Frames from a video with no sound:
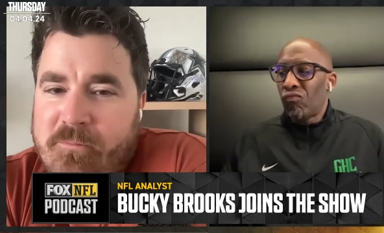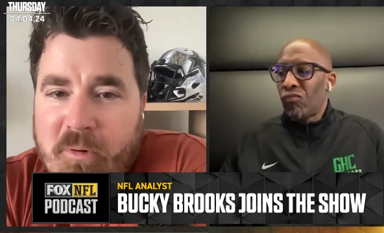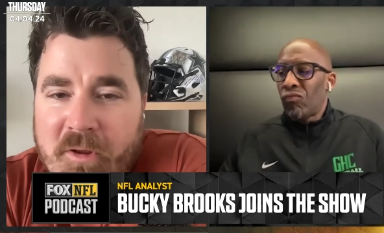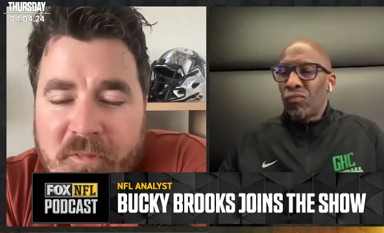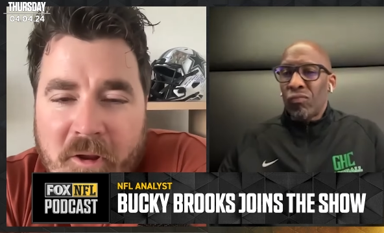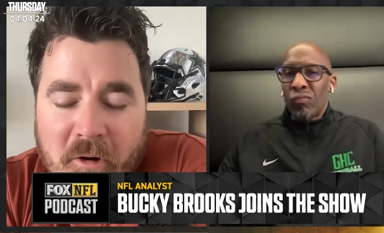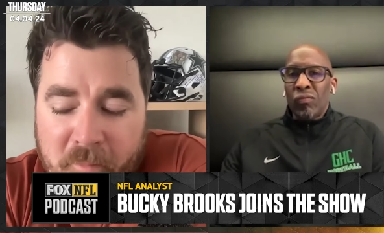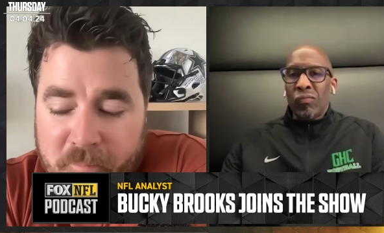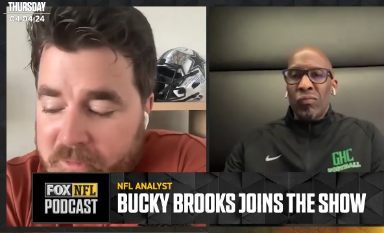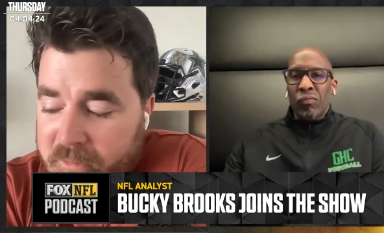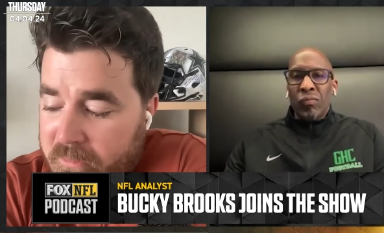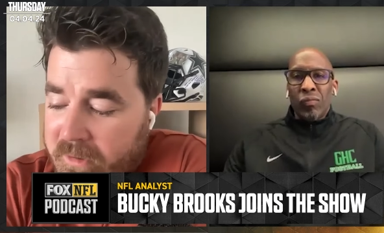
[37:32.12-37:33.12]
Speaker 1: with their
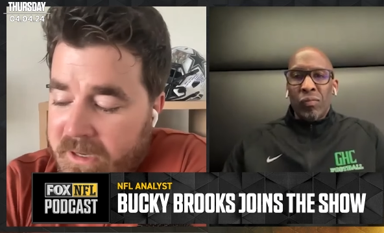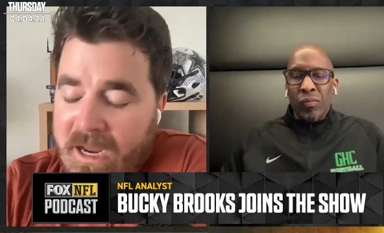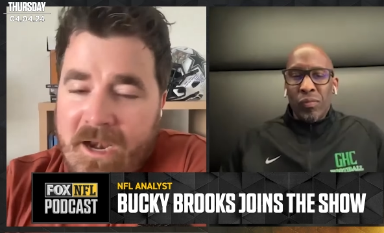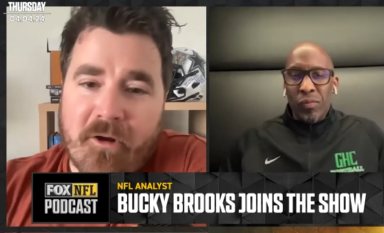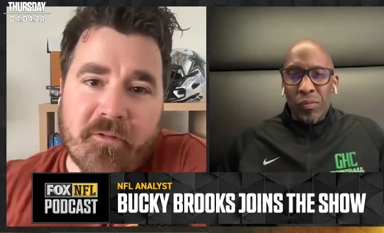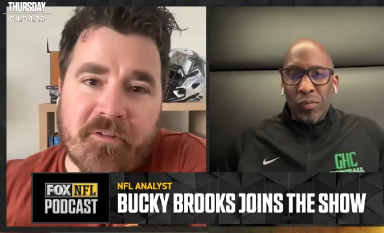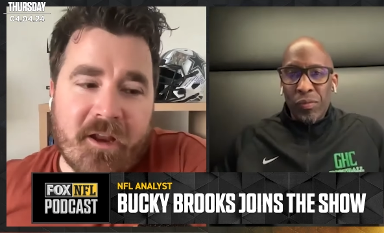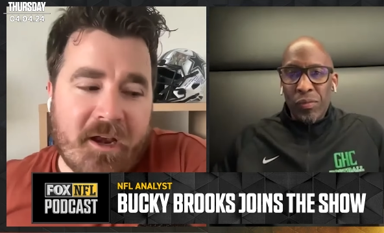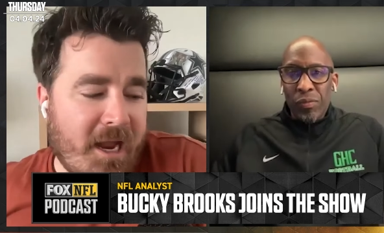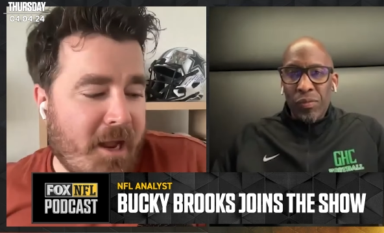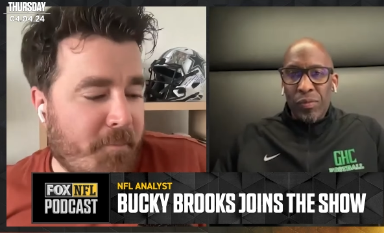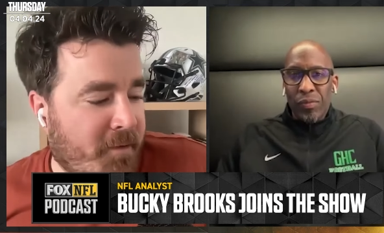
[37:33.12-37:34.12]
opportunity. I know it's going to
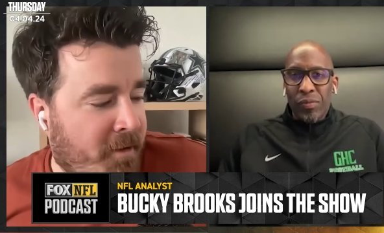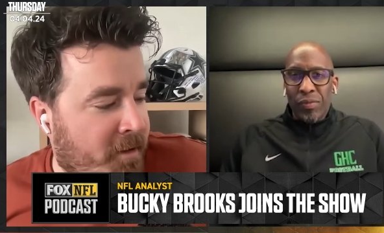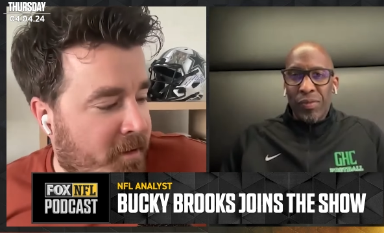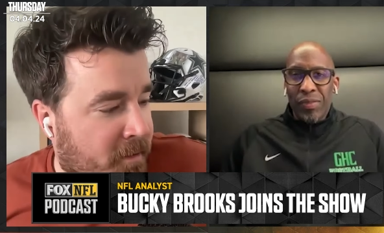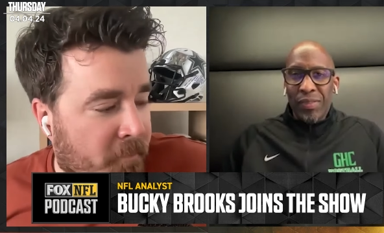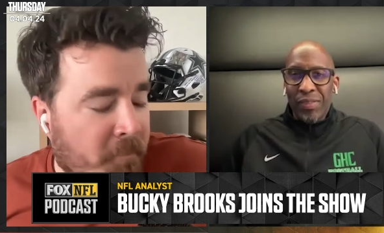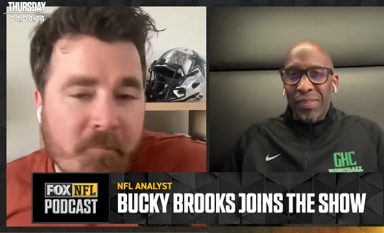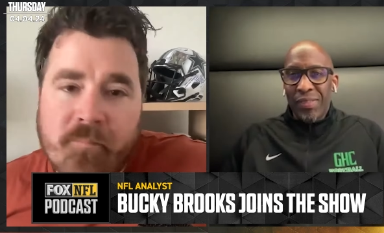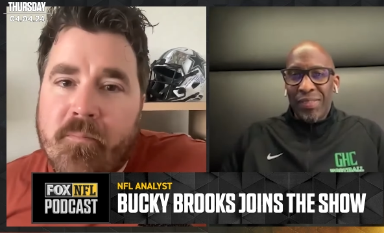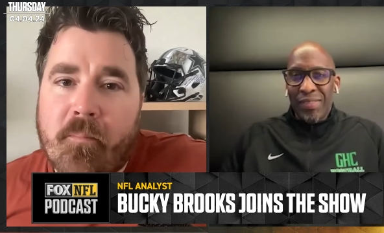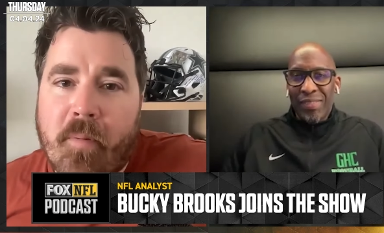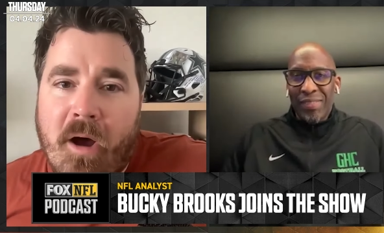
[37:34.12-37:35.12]
happen.
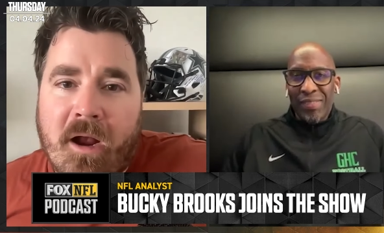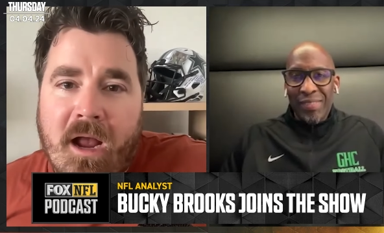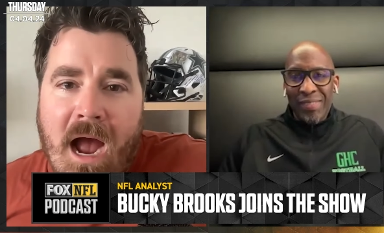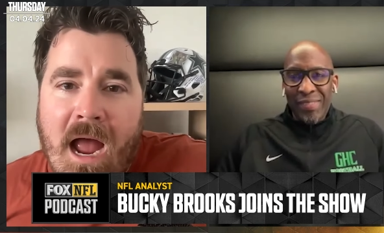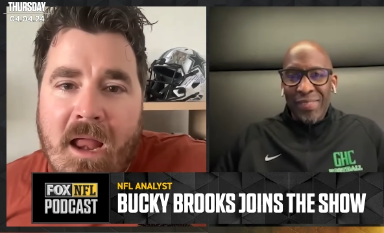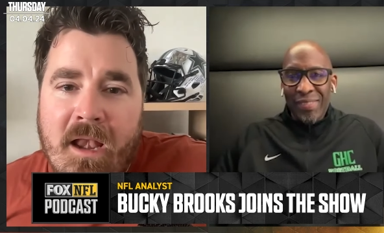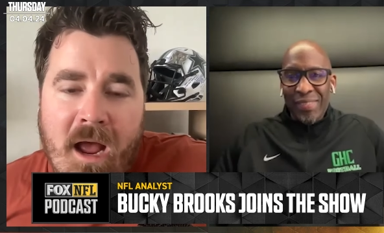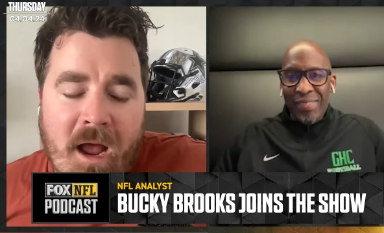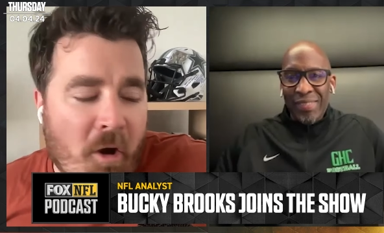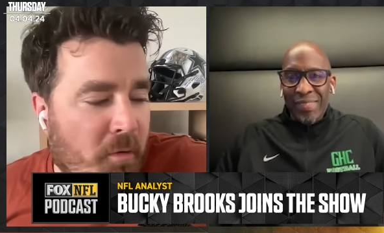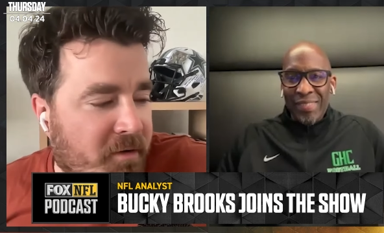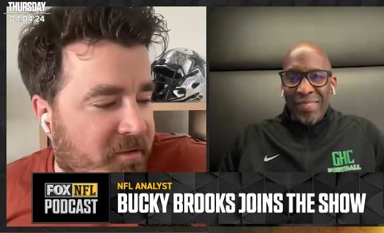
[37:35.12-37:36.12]
Buck, I
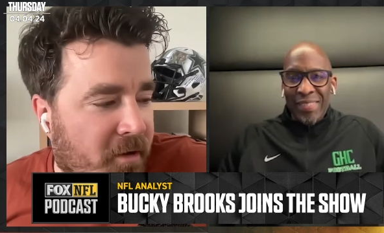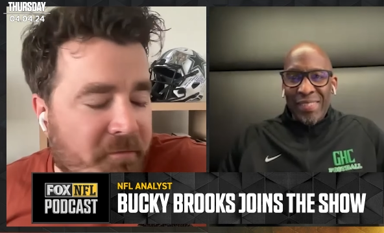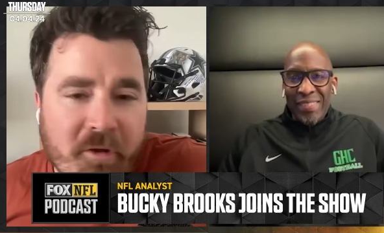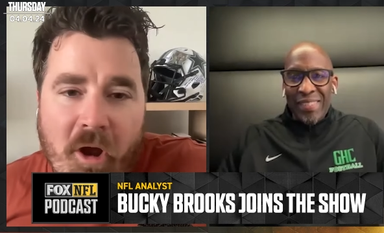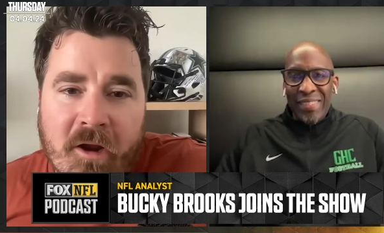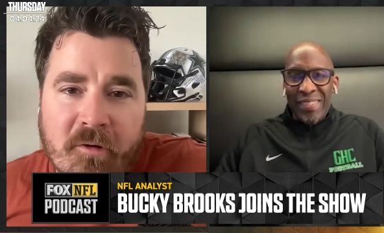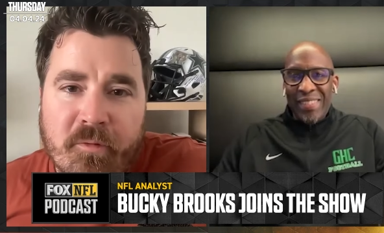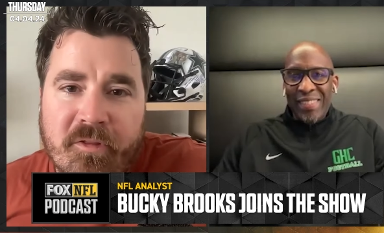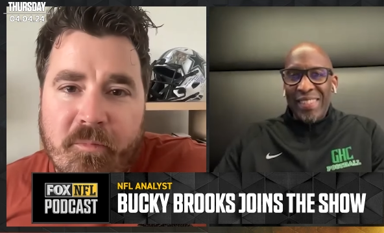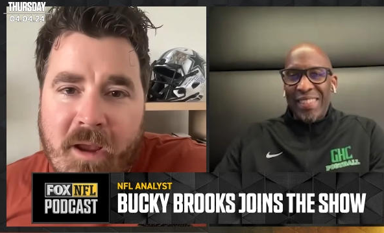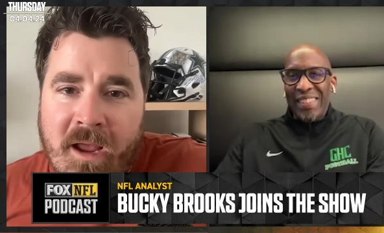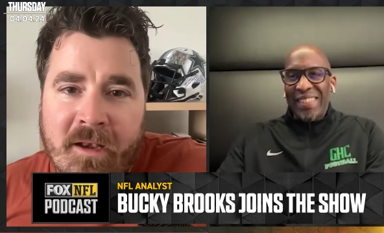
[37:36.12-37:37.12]
always love talking with
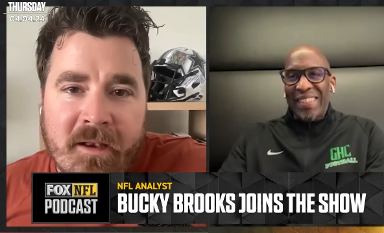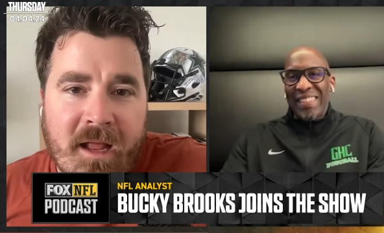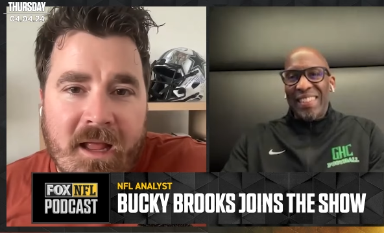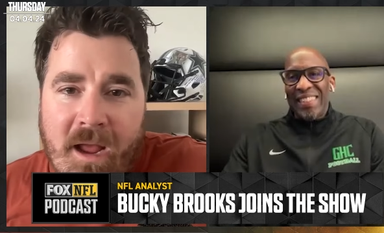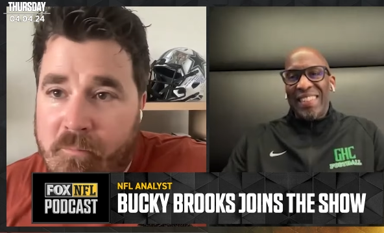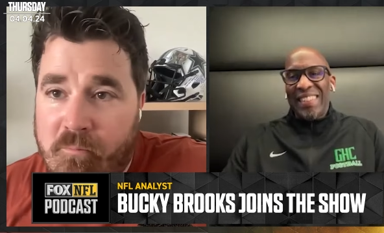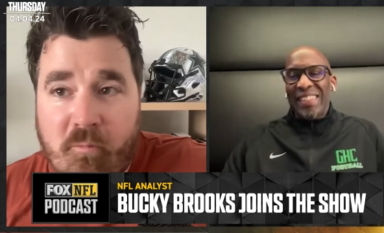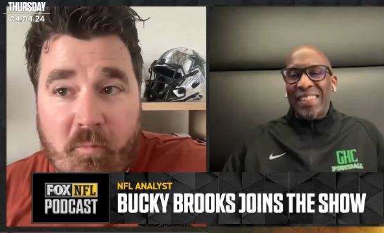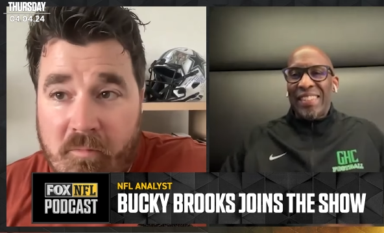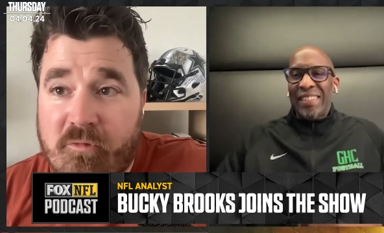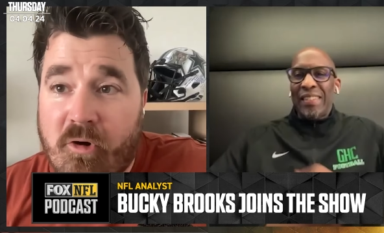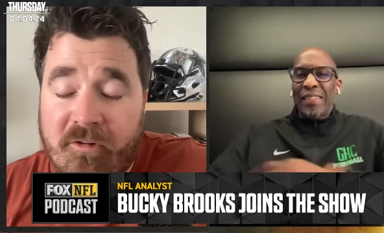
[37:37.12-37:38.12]
you, man.
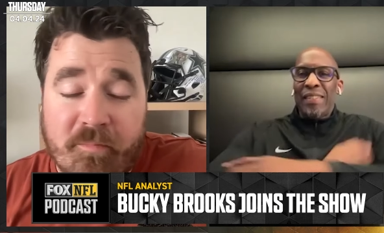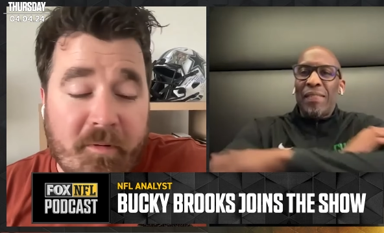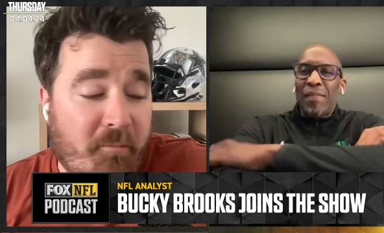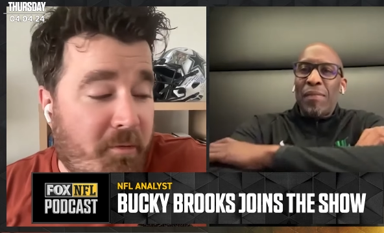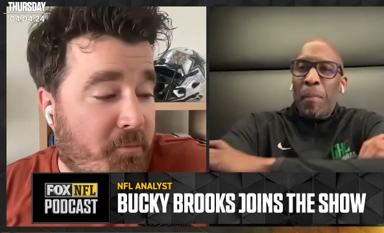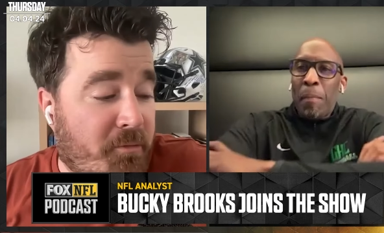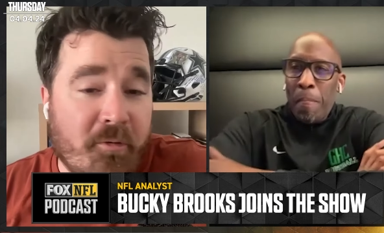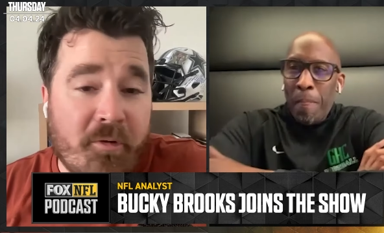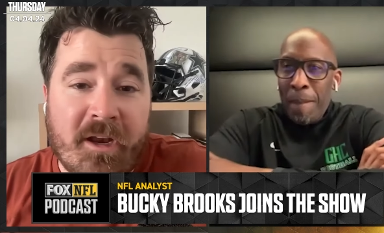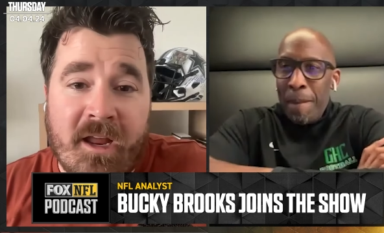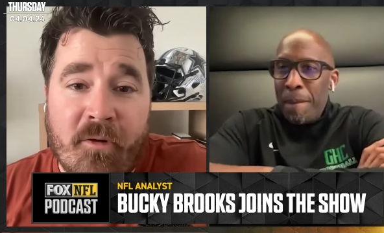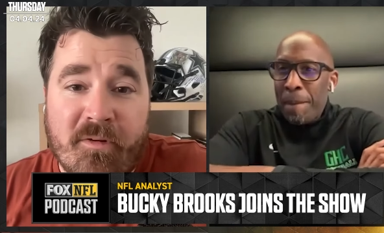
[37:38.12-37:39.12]
Trust me, we will do it
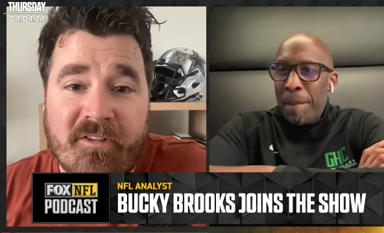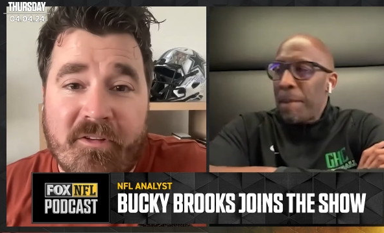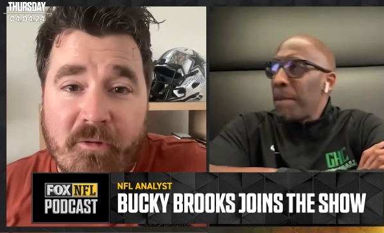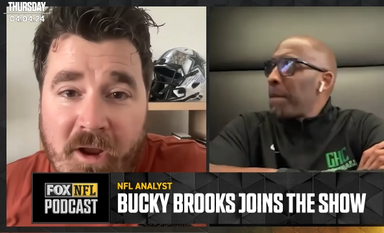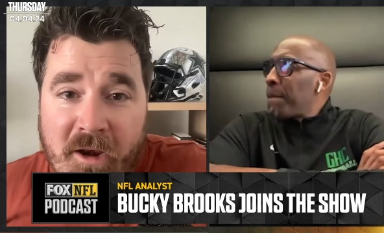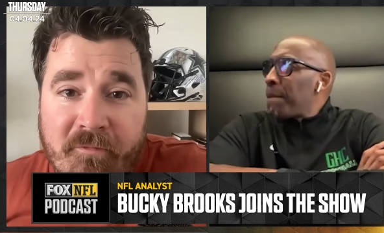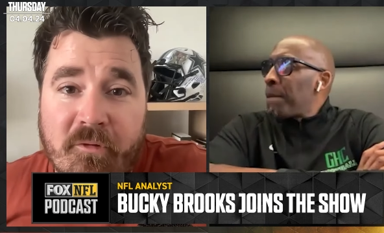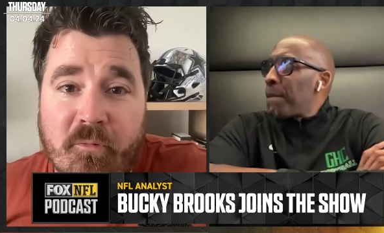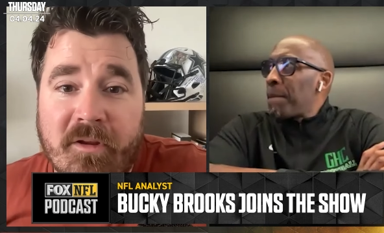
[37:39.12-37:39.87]
again. We still got a few